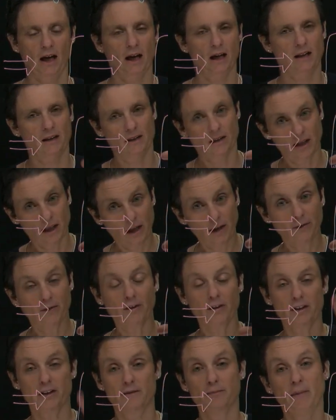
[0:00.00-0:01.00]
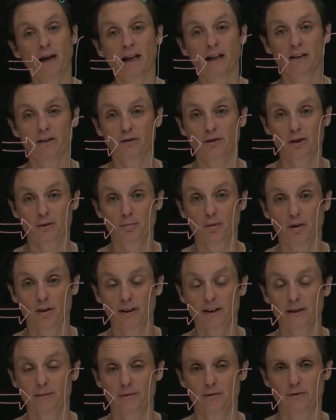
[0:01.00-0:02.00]
And the liver is mainly
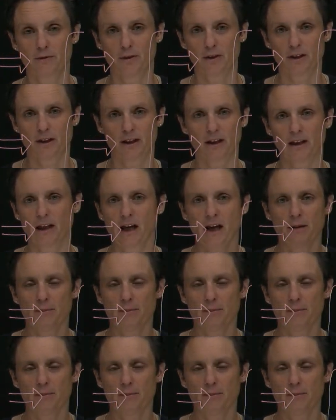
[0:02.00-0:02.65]
responsible for that.